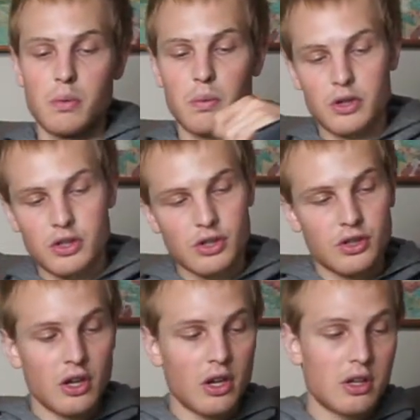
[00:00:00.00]
which is
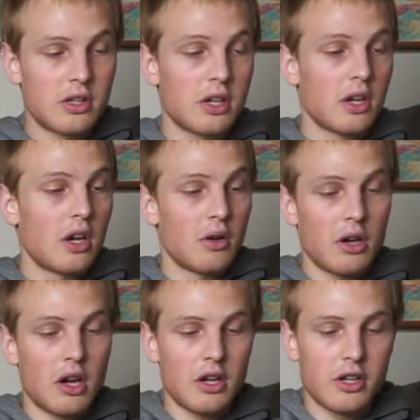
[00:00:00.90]
good,
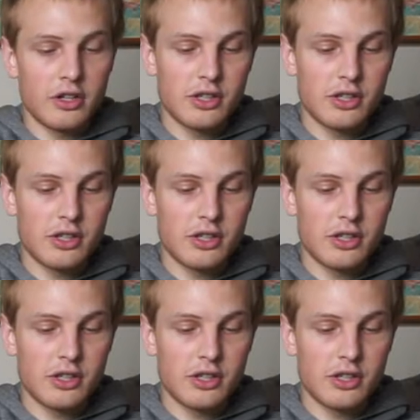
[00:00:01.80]
good